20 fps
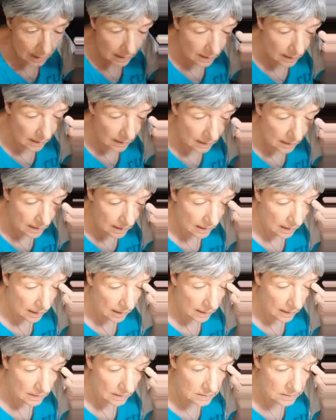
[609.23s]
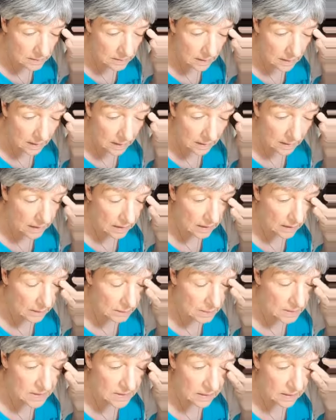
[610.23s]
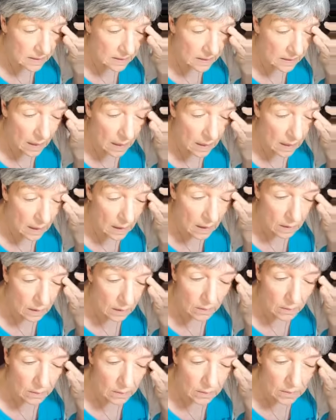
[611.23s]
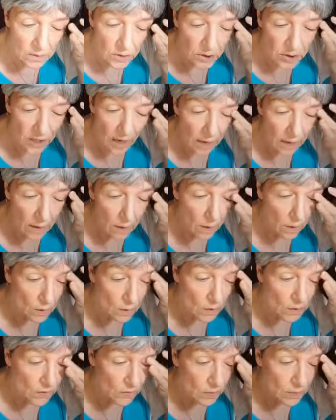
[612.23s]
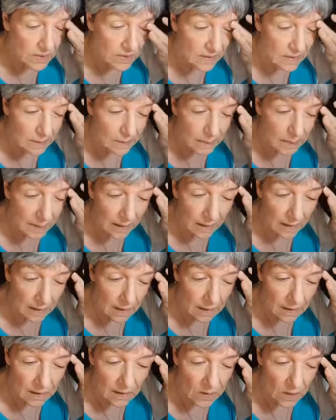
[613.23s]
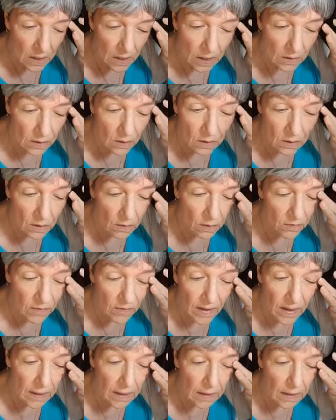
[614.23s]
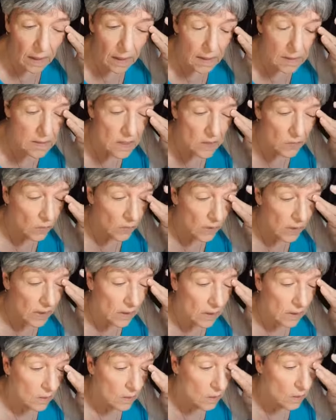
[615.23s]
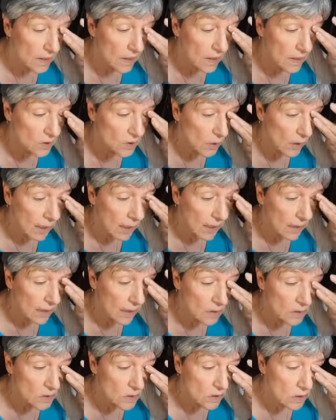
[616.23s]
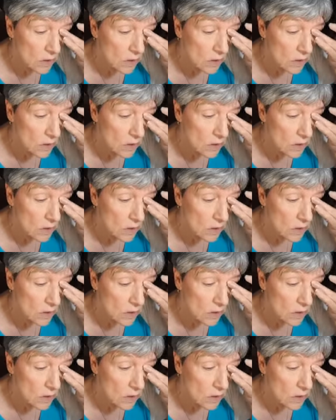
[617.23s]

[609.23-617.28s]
It keeps the shadows from seeping into all your little fine lines and wrinkles as you age.